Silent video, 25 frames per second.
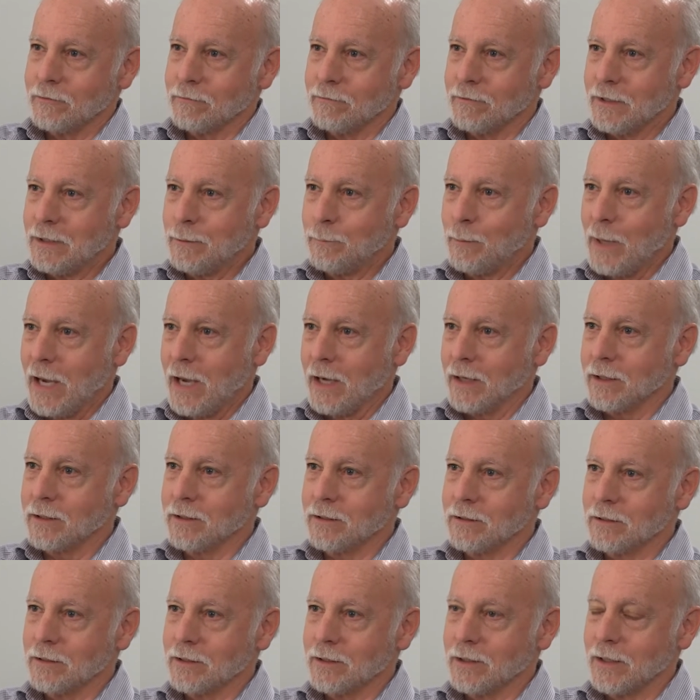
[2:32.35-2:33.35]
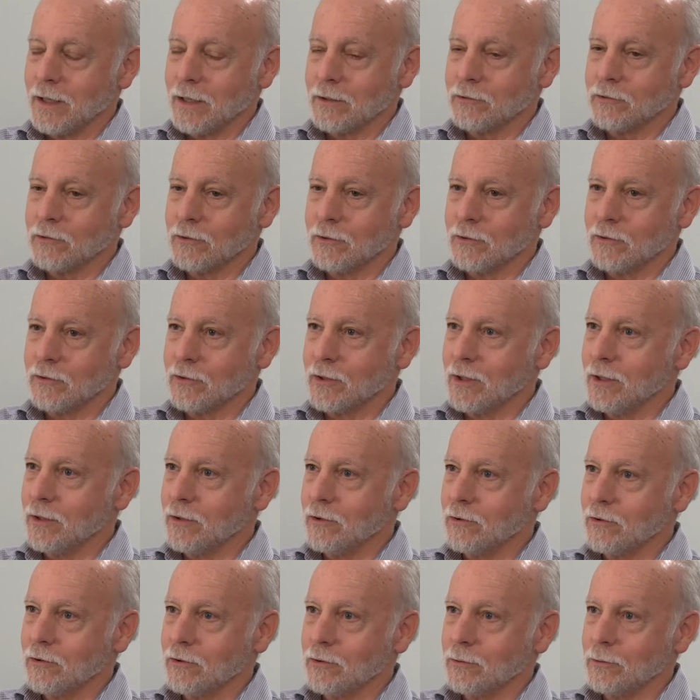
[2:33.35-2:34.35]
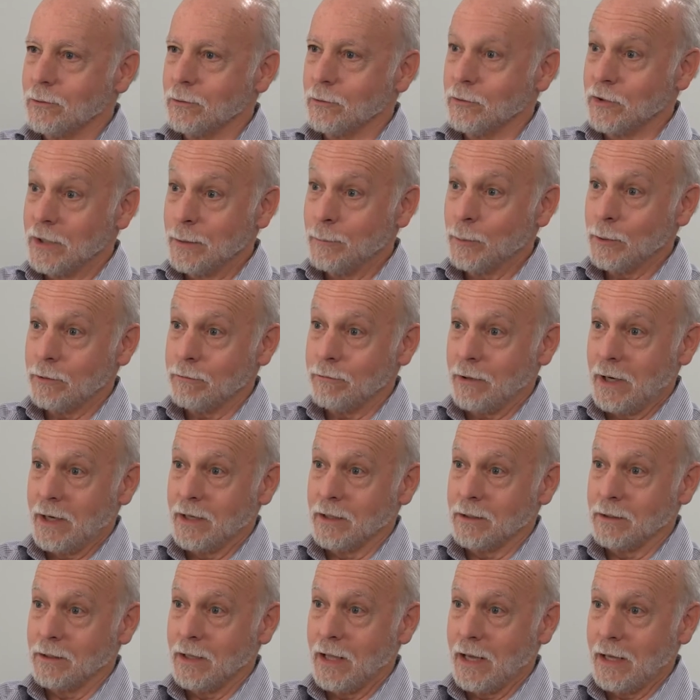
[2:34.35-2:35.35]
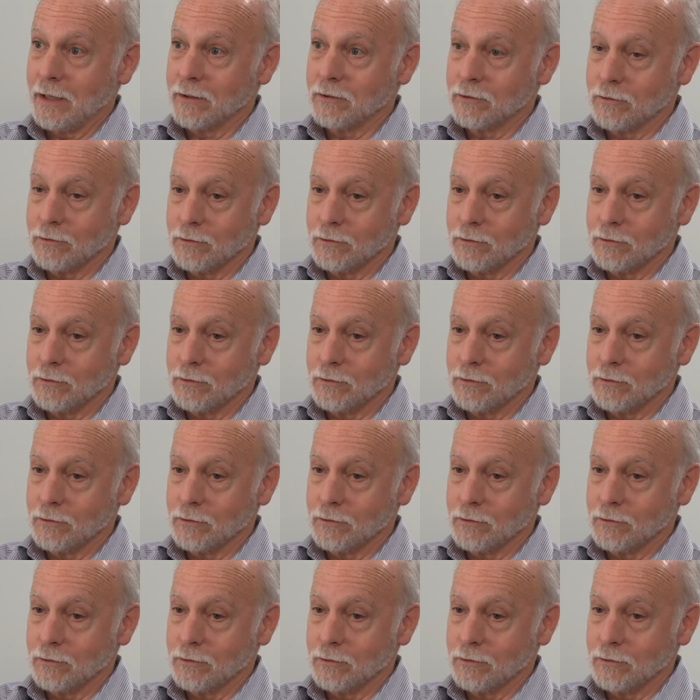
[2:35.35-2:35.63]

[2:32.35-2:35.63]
feedback interconnections is to simplify it a lot,